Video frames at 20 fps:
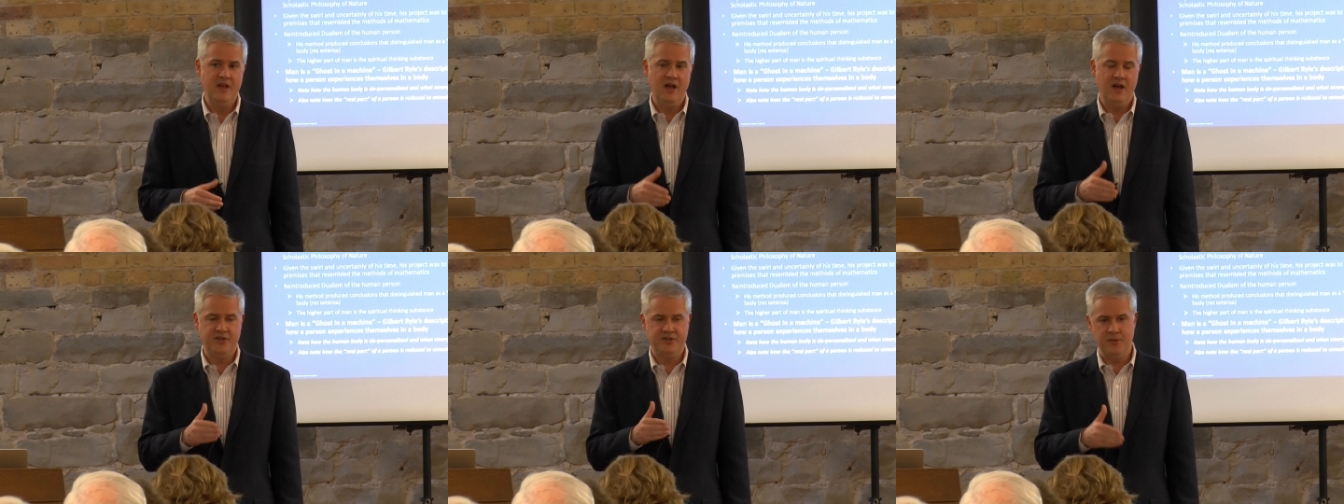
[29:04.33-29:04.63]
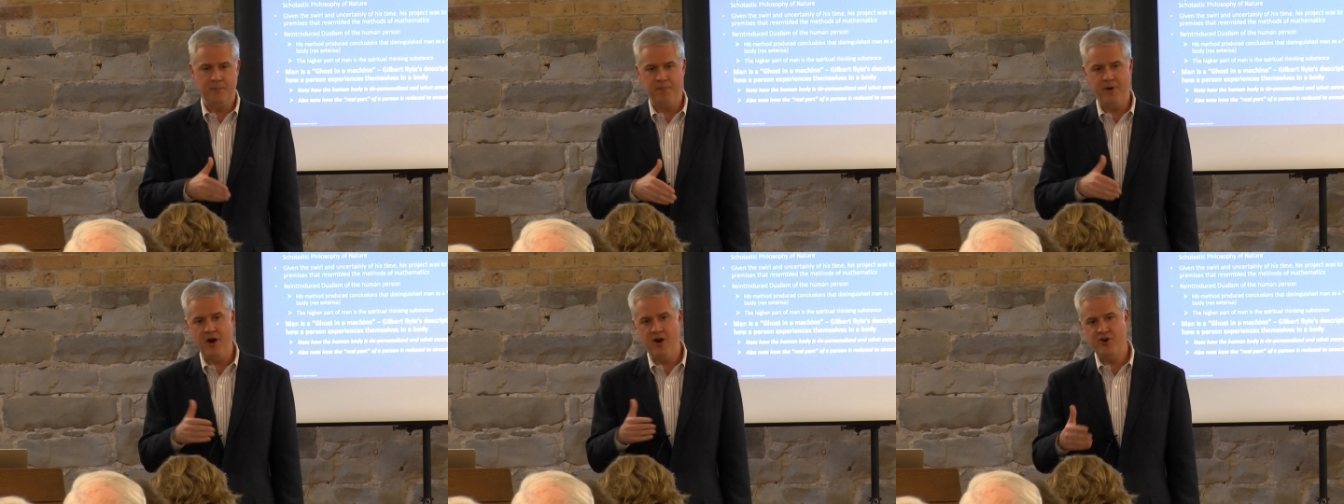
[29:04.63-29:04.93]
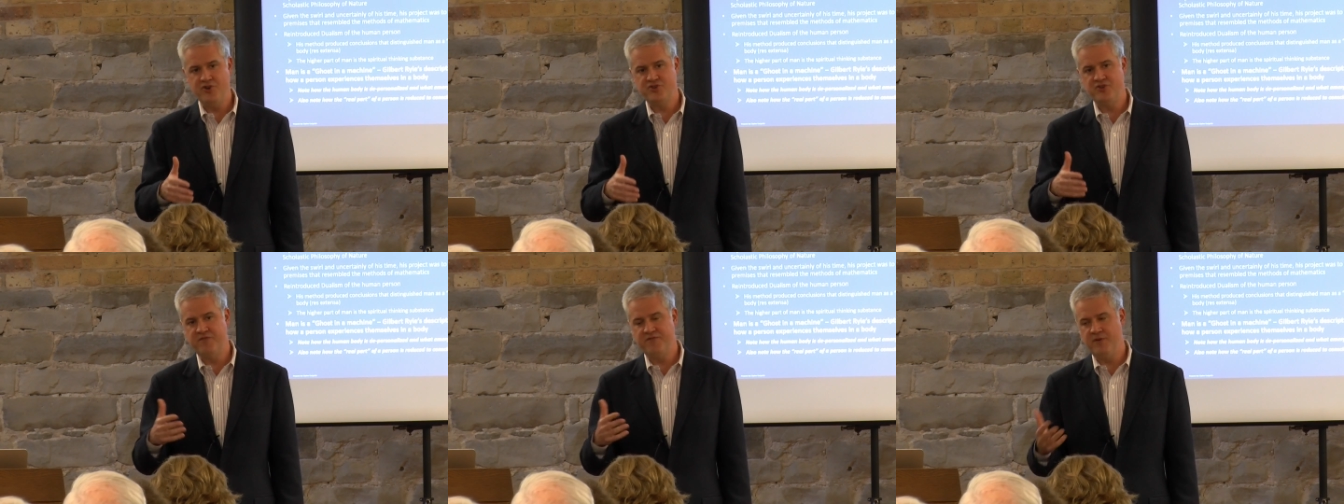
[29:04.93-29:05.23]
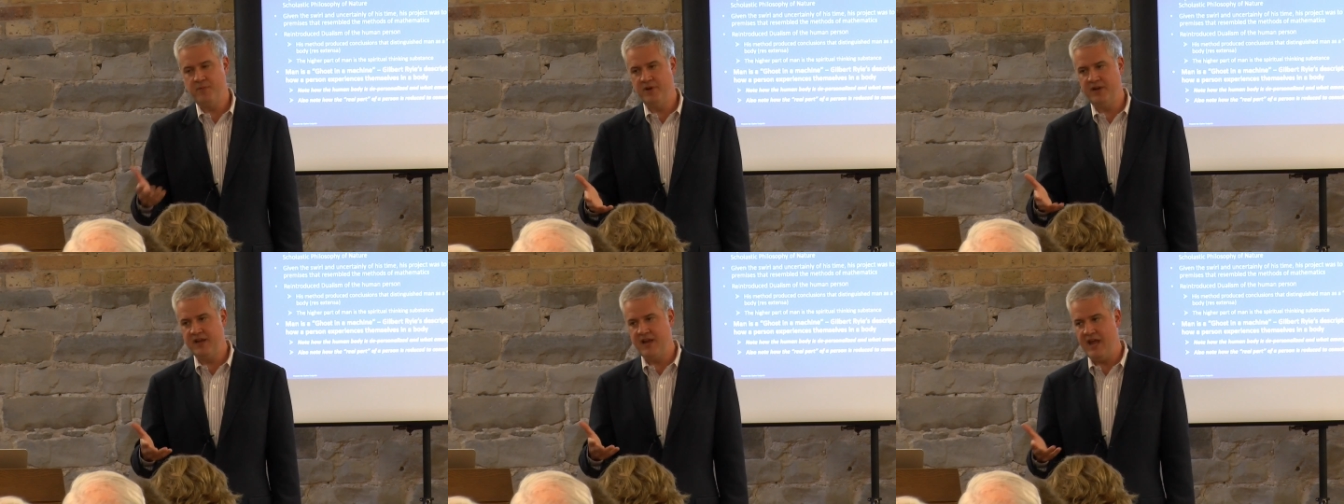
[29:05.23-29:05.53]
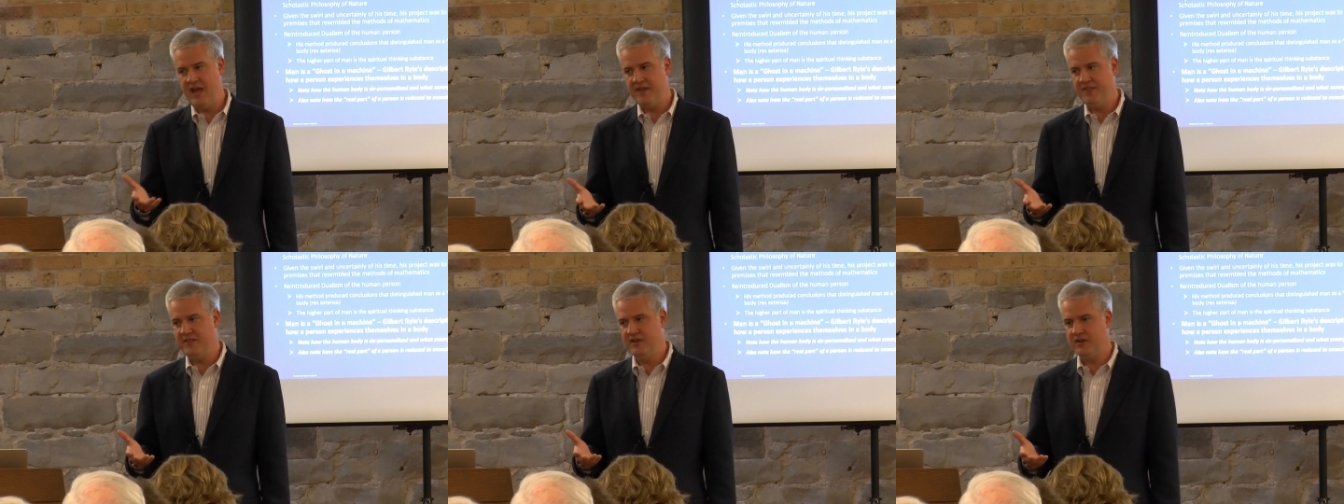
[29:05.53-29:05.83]
A departure from a
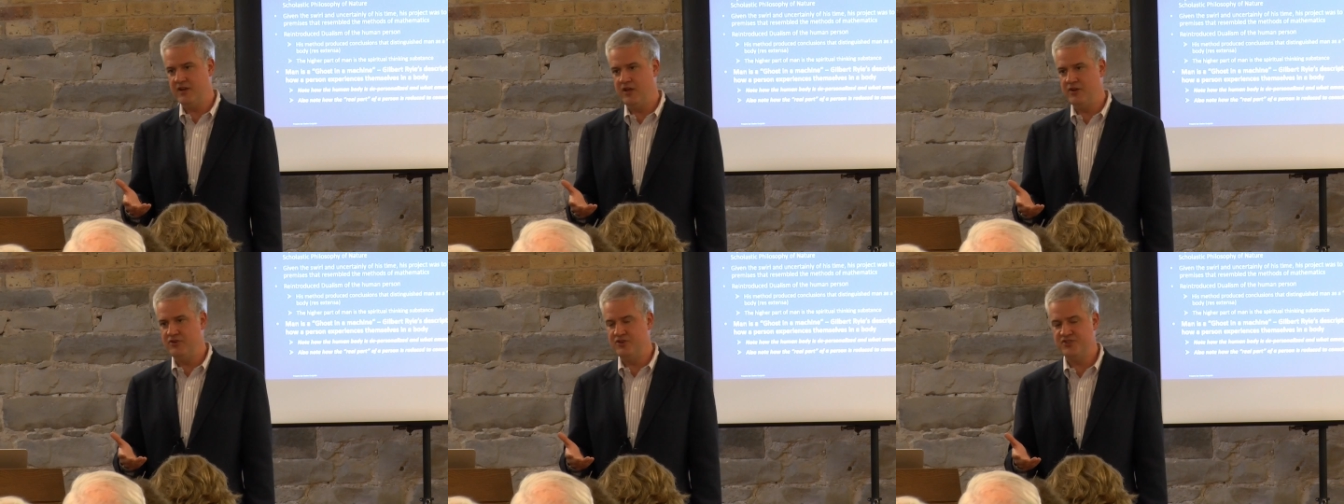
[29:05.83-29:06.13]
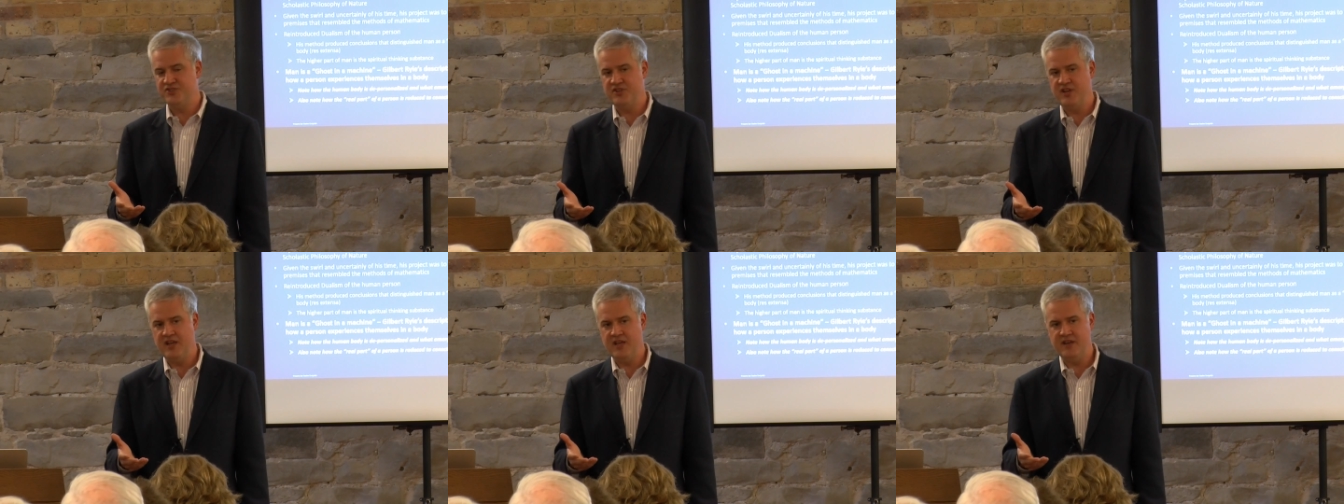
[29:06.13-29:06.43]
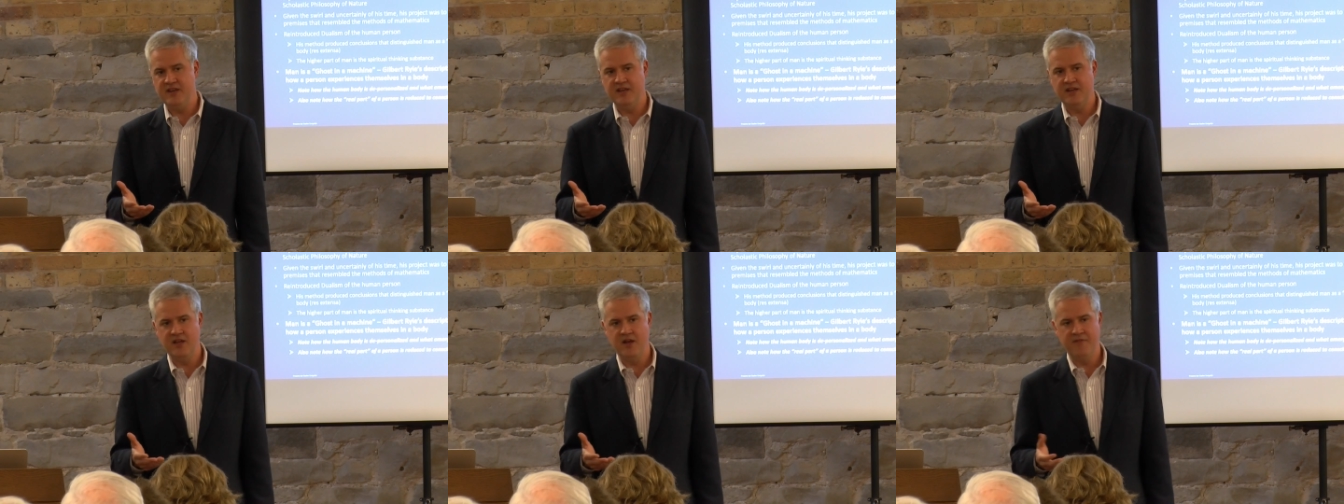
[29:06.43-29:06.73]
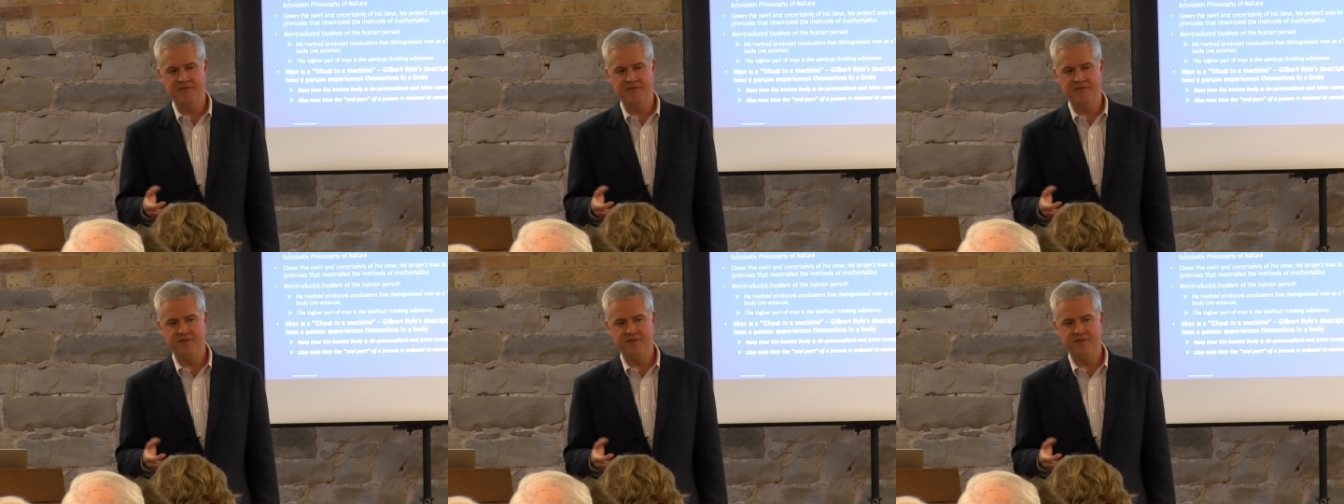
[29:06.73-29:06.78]
Catholic understanding